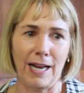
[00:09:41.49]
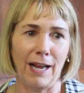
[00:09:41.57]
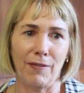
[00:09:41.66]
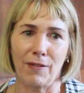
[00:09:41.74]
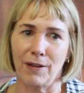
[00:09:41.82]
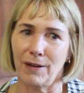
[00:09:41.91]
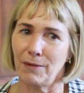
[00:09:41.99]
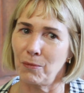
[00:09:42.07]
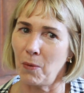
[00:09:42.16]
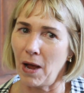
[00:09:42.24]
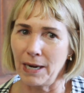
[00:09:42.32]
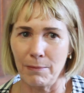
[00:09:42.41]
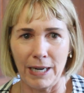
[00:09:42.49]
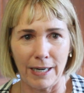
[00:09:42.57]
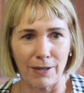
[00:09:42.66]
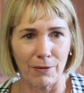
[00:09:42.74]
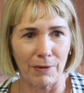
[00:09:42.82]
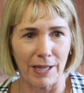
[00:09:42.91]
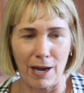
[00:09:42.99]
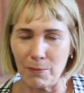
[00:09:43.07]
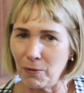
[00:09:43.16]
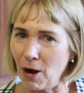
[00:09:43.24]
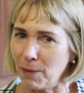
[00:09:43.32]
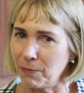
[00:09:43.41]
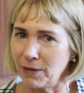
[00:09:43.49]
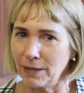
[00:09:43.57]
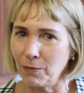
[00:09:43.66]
and the winemaker without property